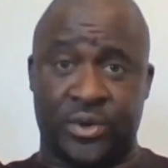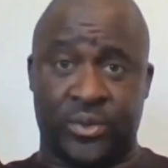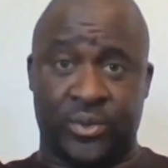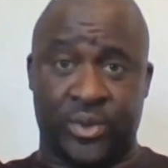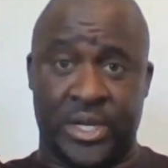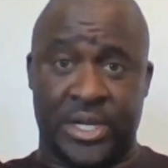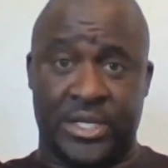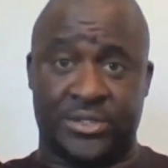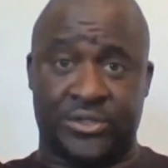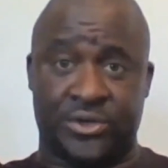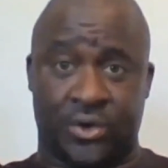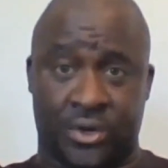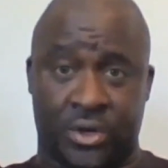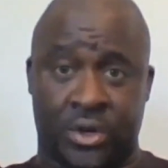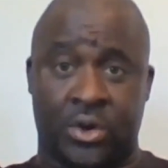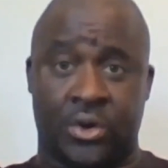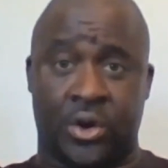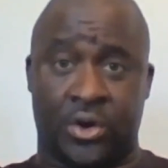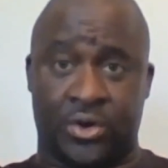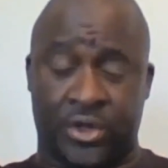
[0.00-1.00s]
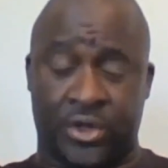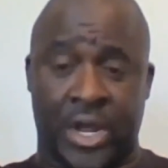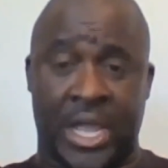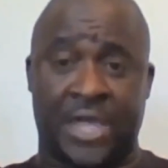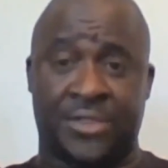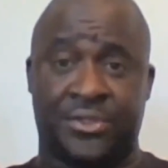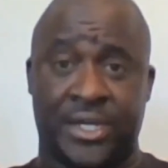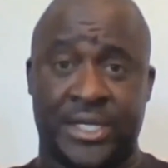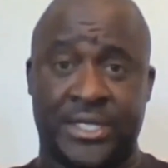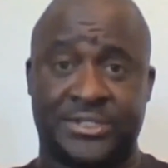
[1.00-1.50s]
Ridge? Are there
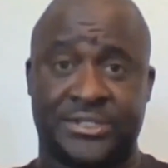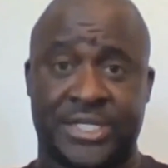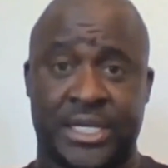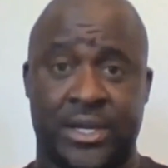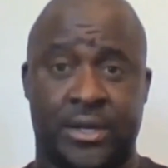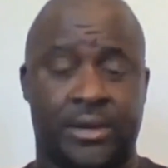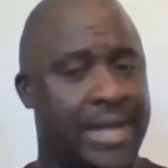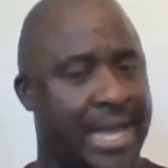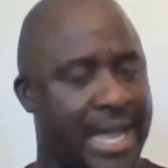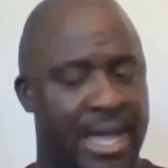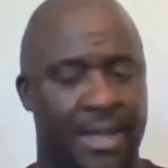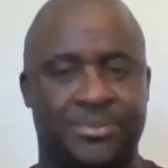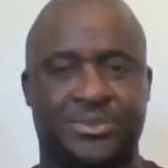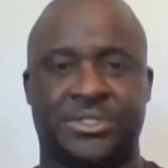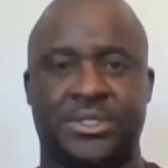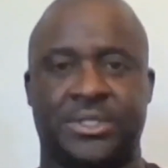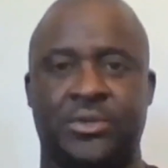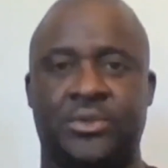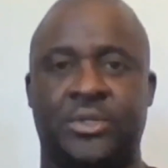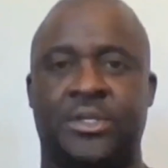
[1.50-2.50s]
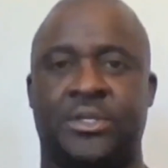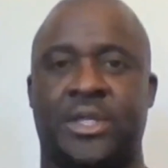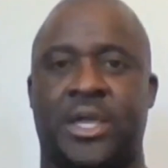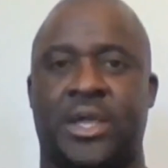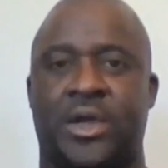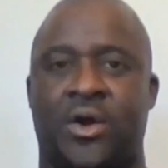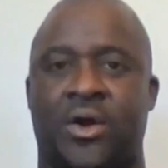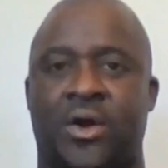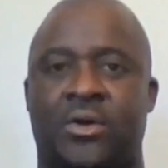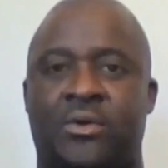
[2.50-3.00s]
athletes there? Absolutely, they
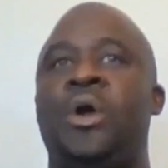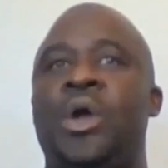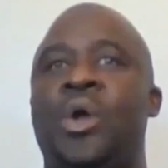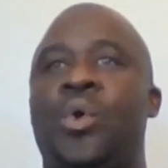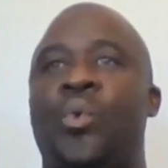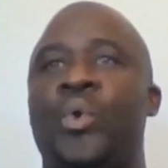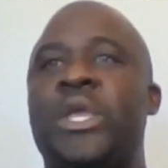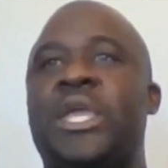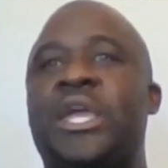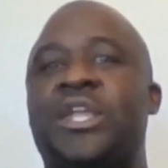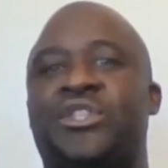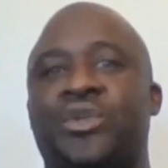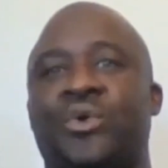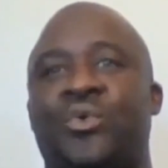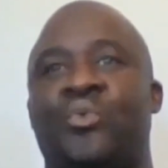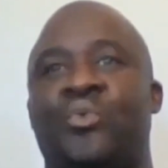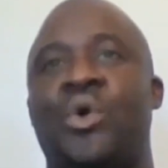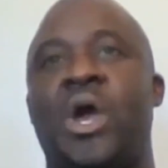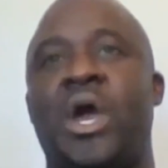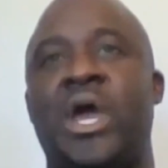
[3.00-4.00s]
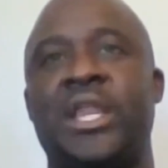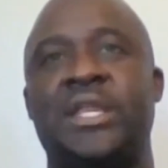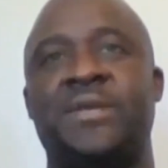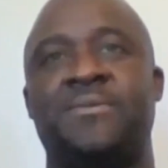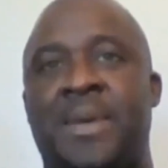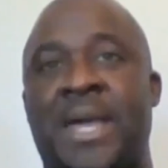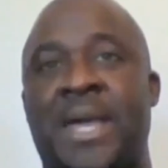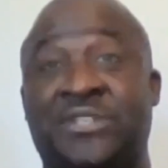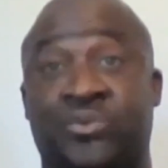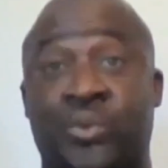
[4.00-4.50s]
are. We get to run, and
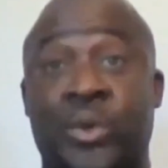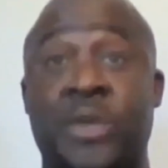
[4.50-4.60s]
as we